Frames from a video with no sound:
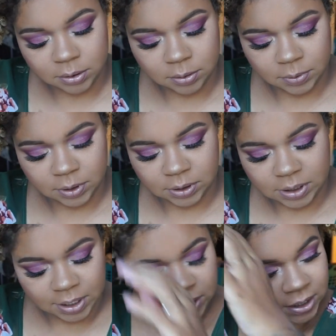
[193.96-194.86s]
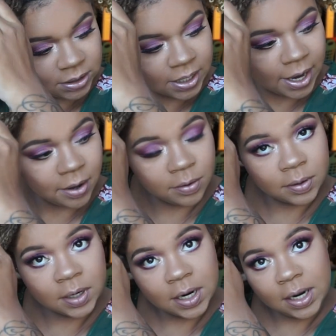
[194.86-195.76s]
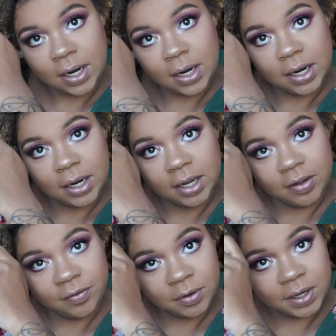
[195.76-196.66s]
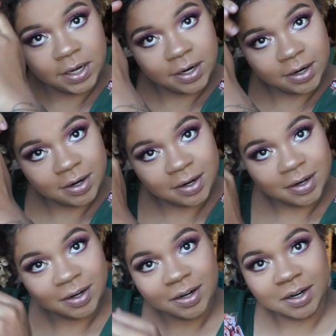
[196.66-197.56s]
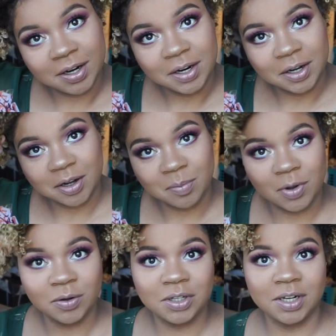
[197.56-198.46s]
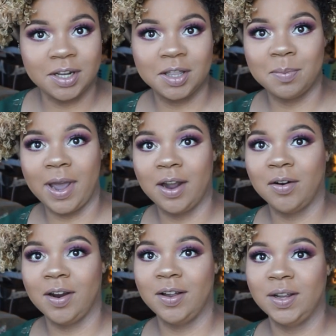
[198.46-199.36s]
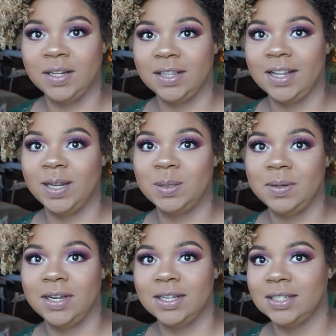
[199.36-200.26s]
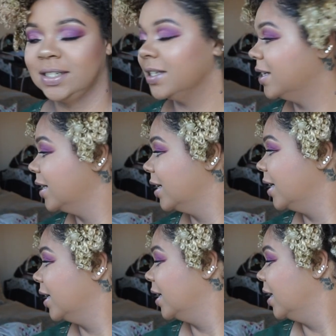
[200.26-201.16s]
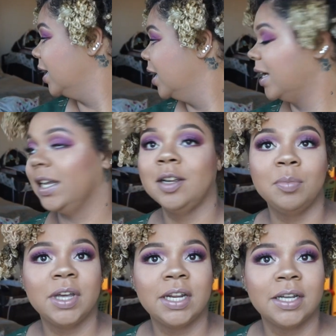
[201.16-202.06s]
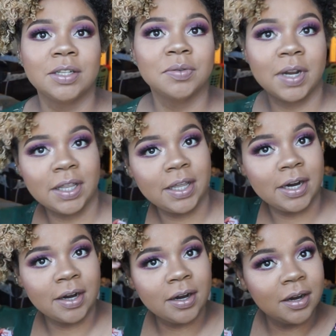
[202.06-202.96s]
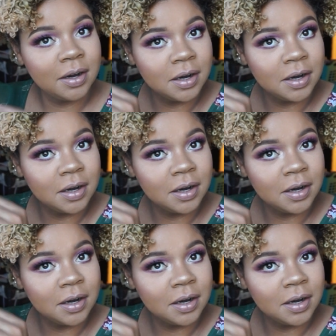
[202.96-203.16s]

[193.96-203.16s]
So I'm going to take these out. If you hear commotion in the background, that's because Itty Bitty is right there.